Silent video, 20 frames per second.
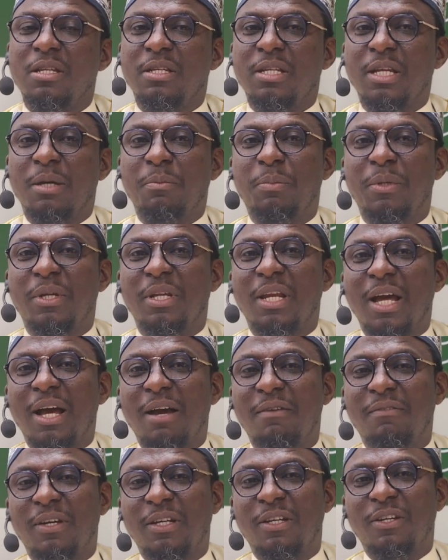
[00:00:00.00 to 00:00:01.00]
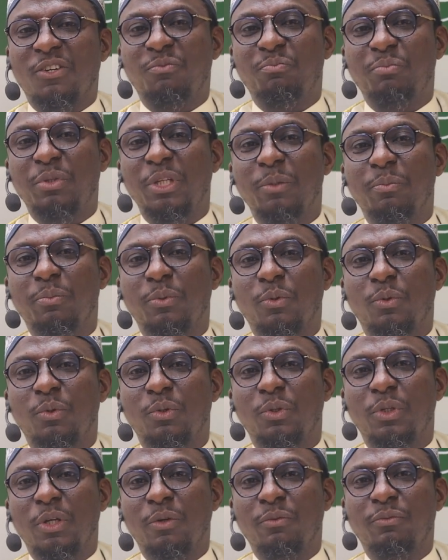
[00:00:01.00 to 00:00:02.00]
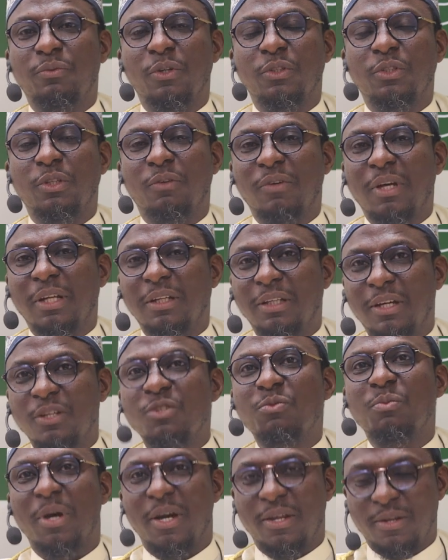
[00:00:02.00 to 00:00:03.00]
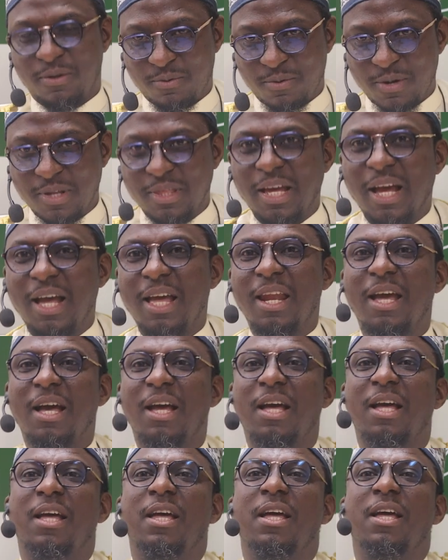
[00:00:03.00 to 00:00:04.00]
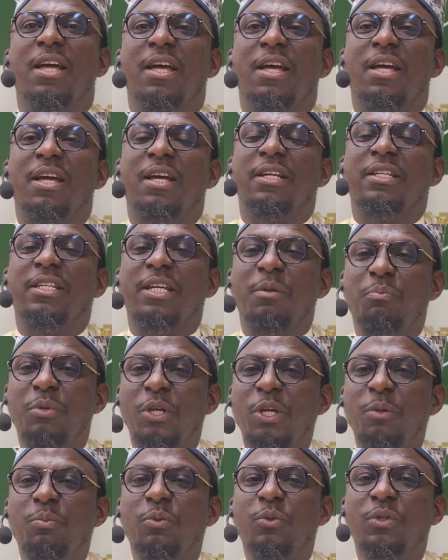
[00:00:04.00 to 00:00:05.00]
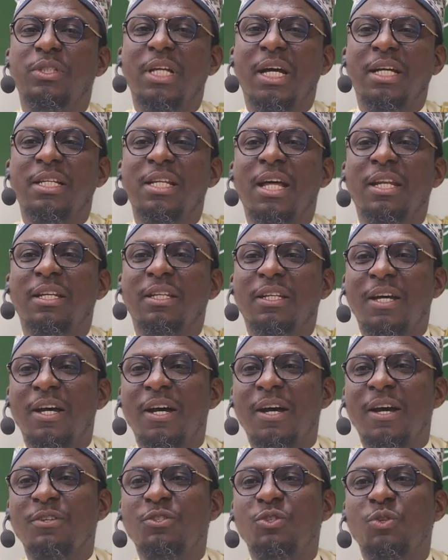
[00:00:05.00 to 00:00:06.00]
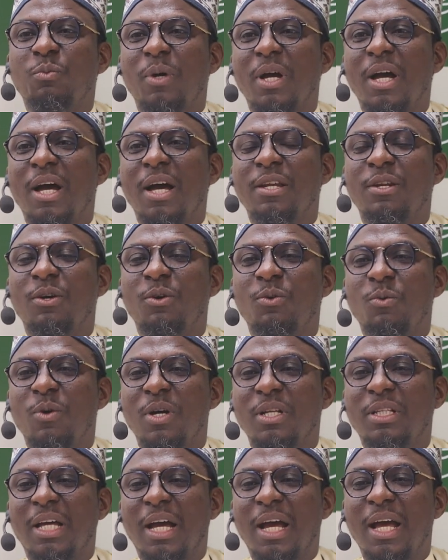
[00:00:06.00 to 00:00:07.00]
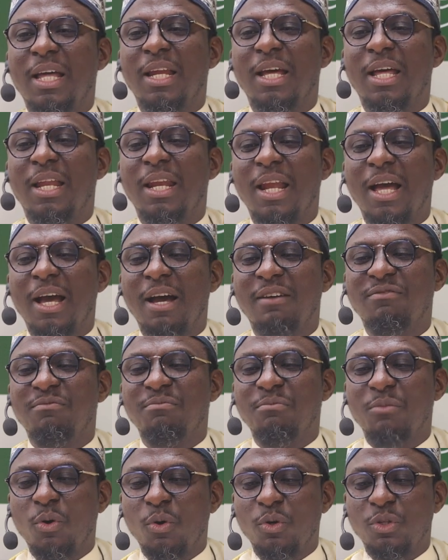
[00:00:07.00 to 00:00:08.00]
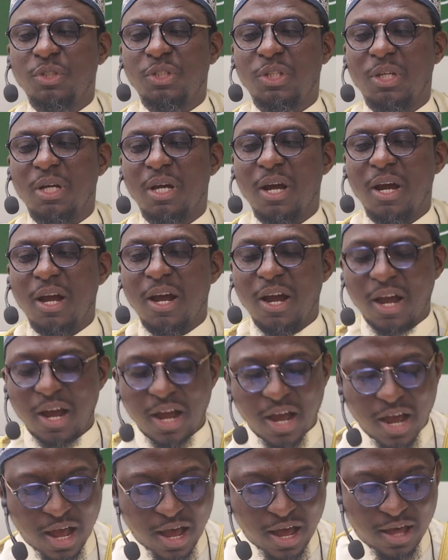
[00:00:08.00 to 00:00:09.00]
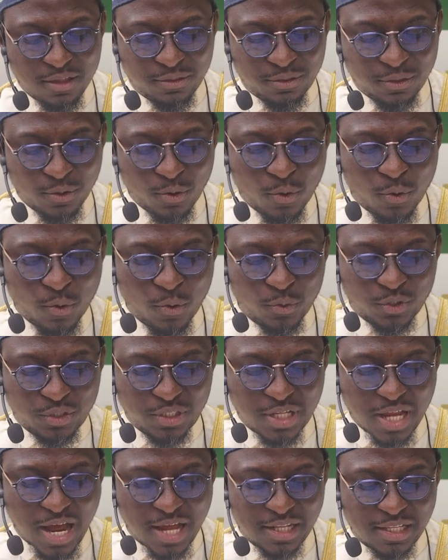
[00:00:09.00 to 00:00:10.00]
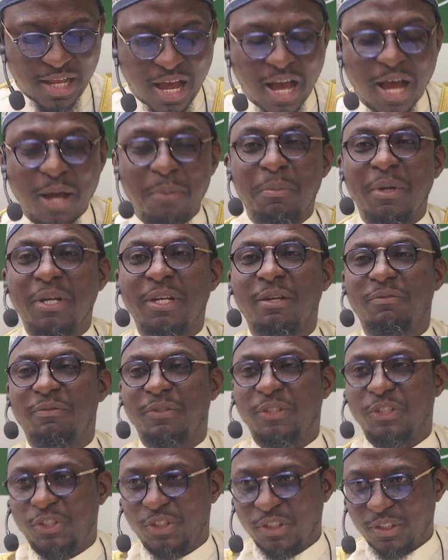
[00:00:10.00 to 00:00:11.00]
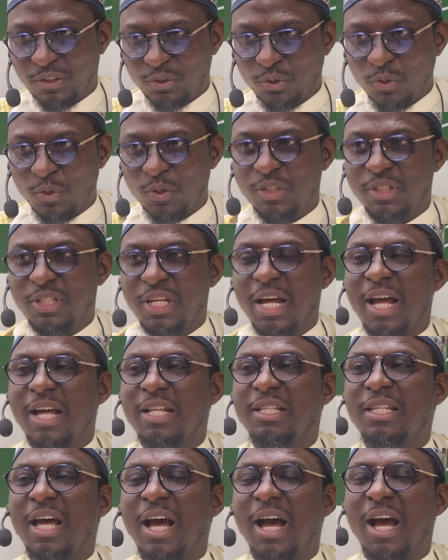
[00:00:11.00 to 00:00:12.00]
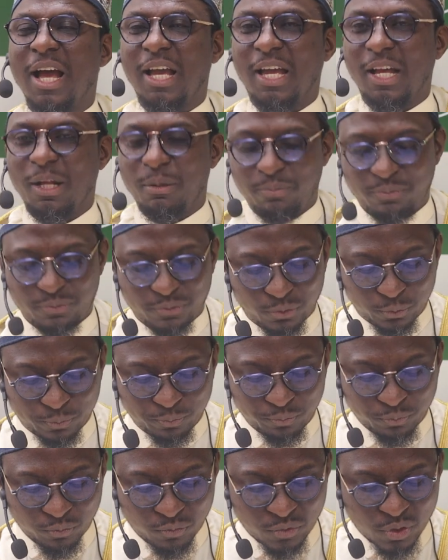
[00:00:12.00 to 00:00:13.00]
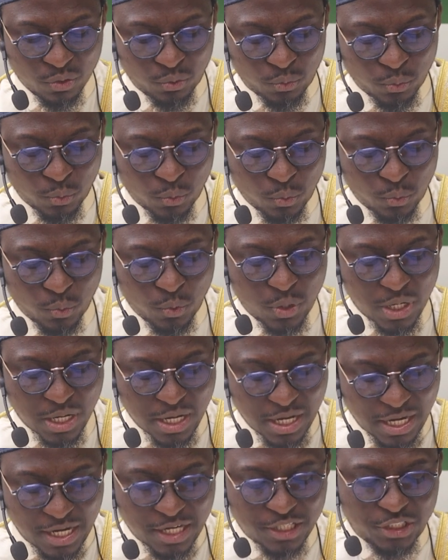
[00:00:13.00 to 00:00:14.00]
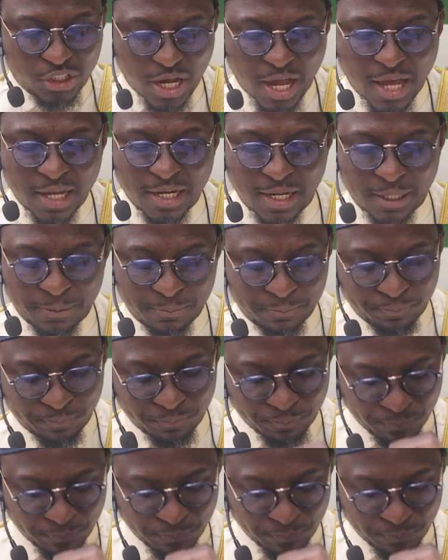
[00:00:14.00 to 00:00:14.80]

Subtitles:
The beloved of people in front of Allah subhanahu wa ta'ala, the people that Allah subhanahu wa ta'ala love most are those that are beneficial, those that are helpful to each other.